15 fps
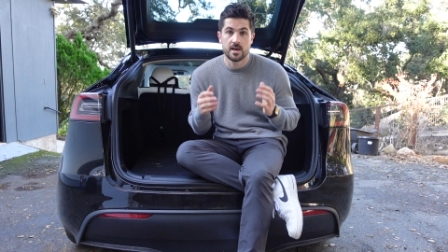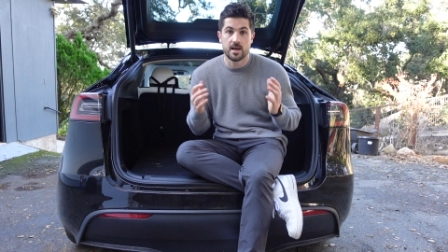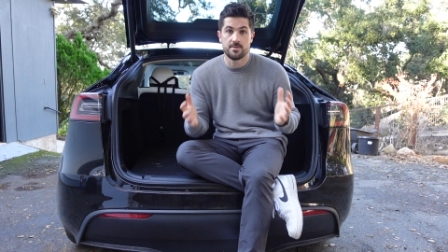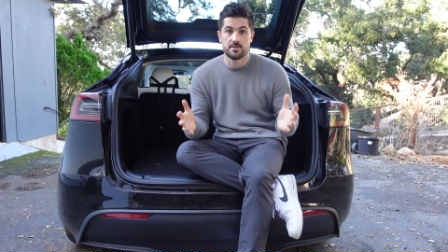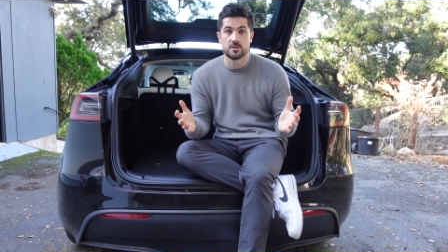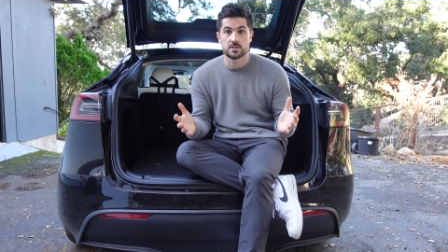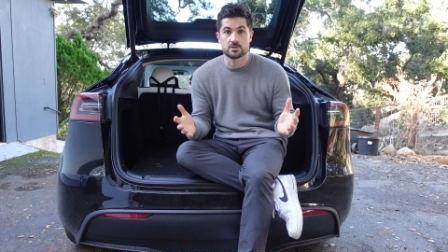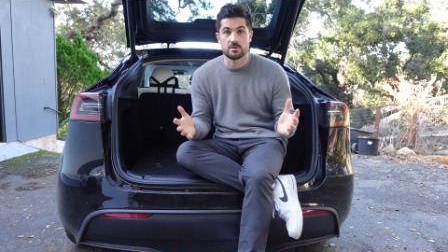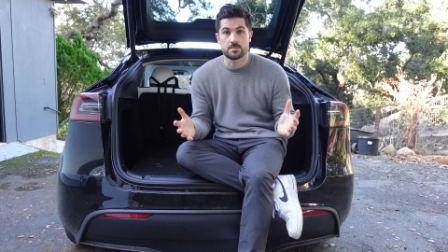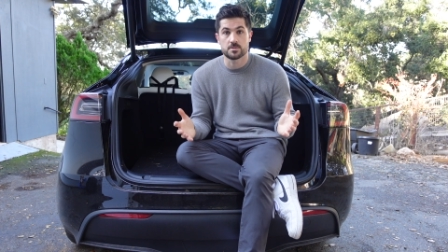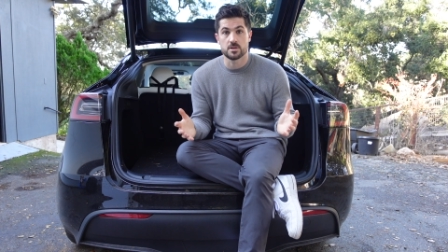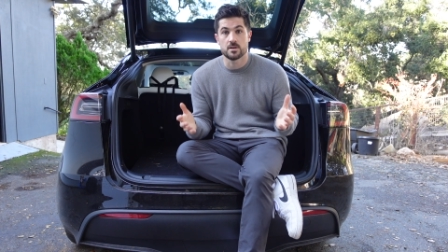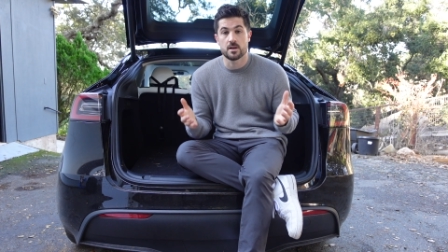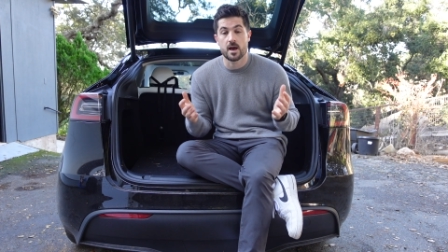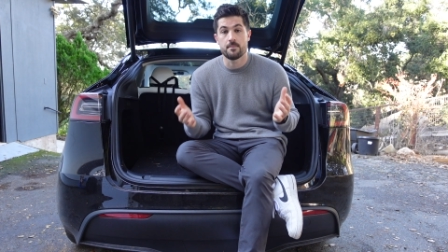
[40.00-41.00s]
in the
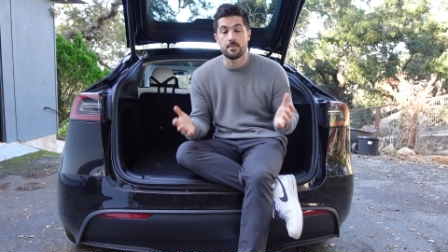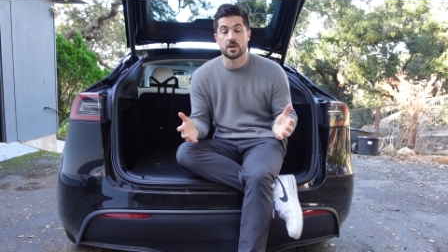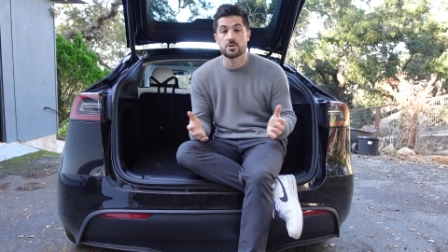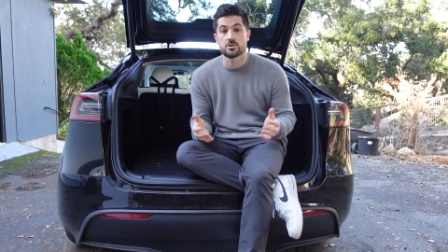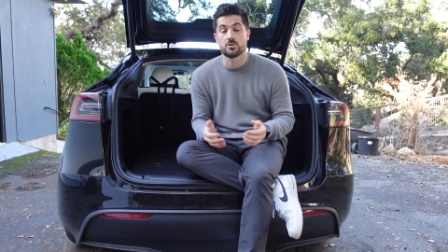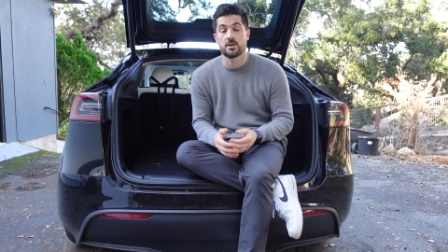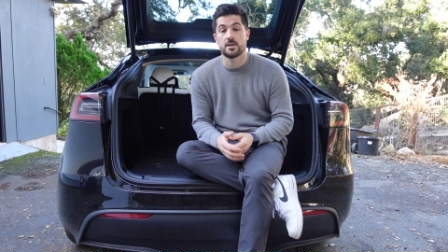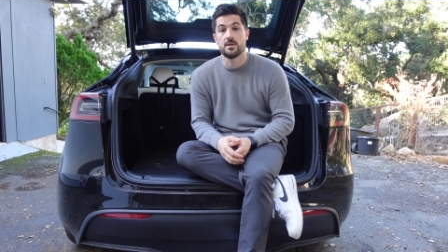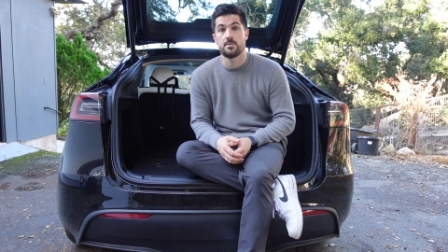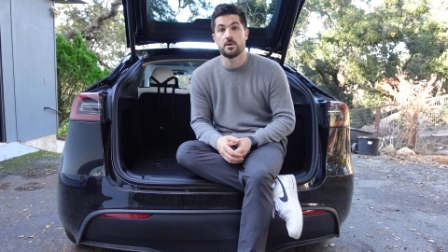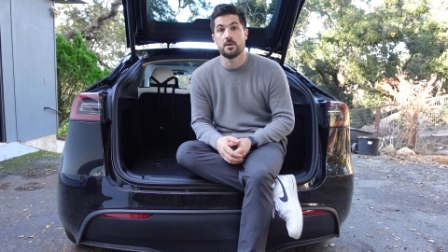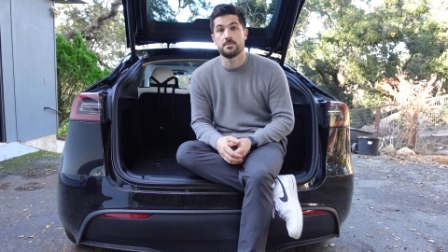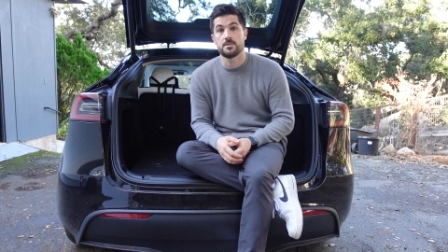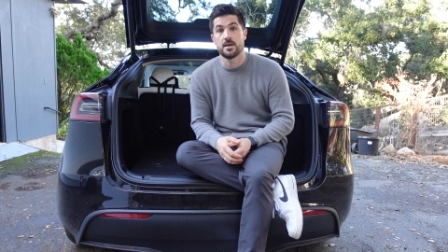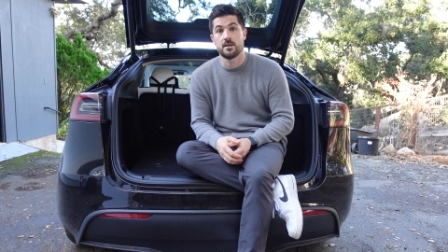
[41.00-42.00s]
description and make sure to keep it
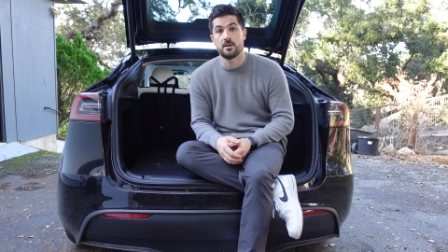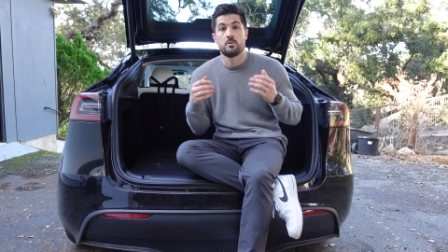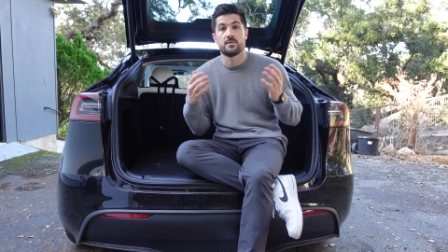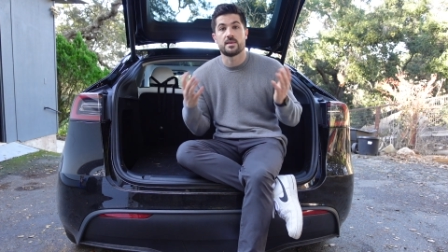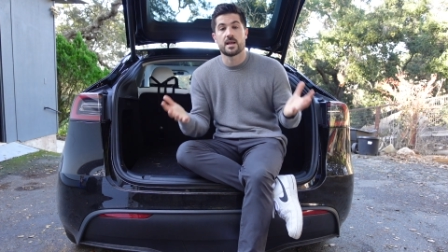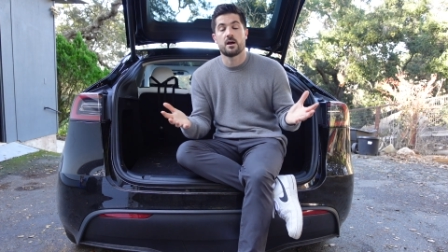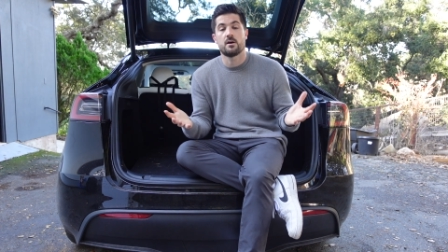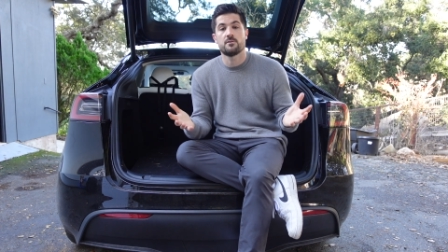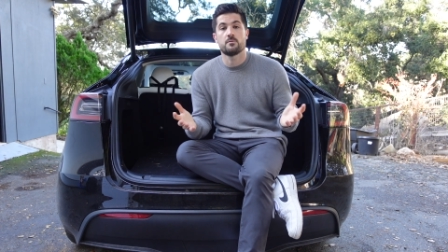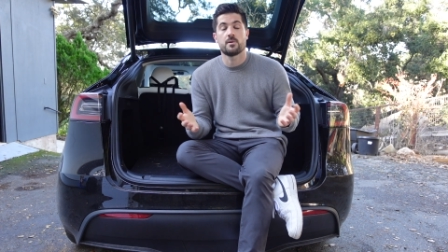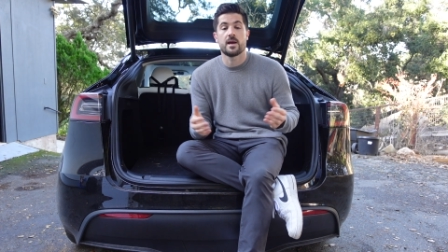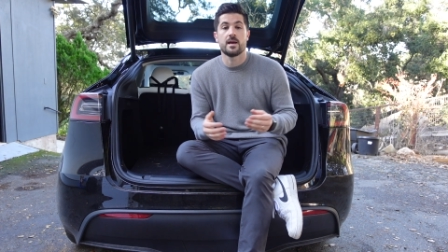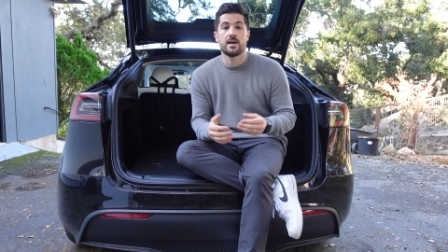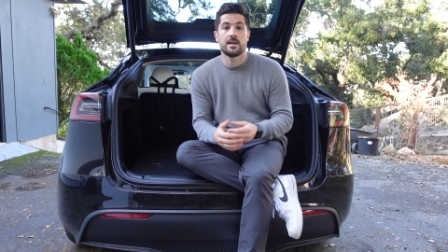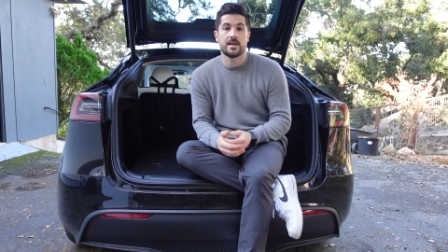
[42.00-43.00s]
updated. With that out of the
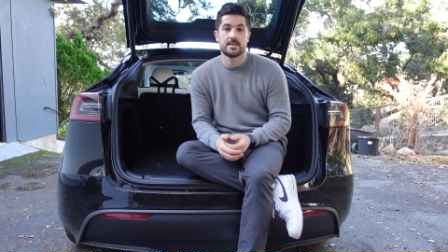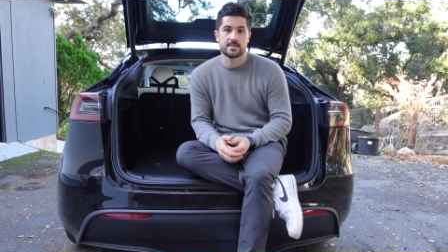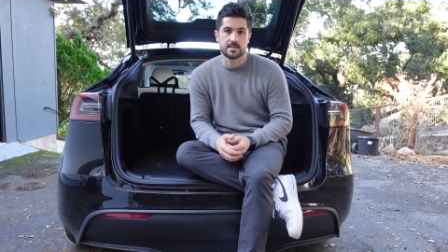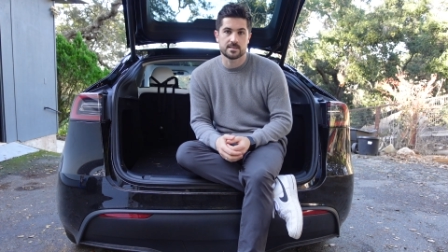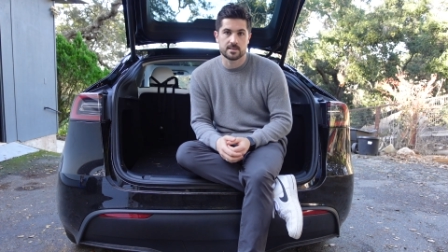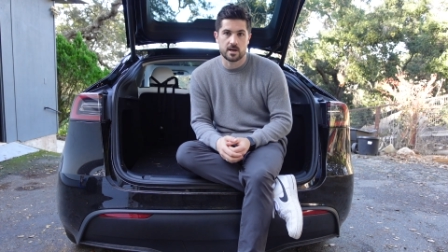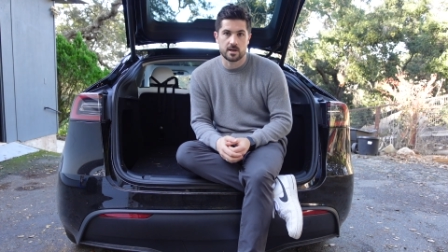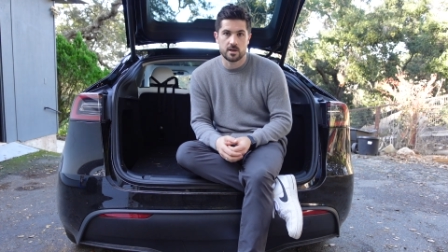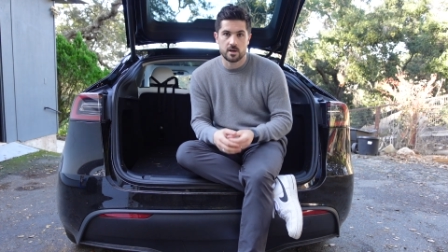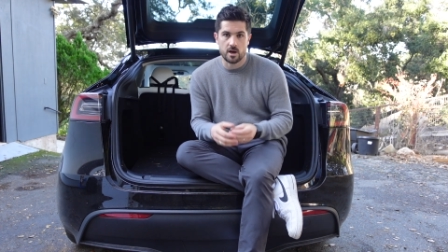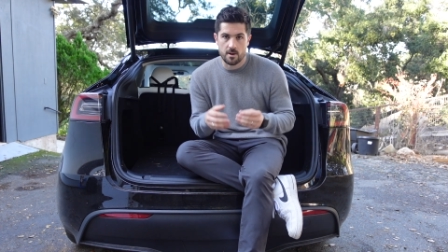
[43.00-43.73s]
way, let's get started.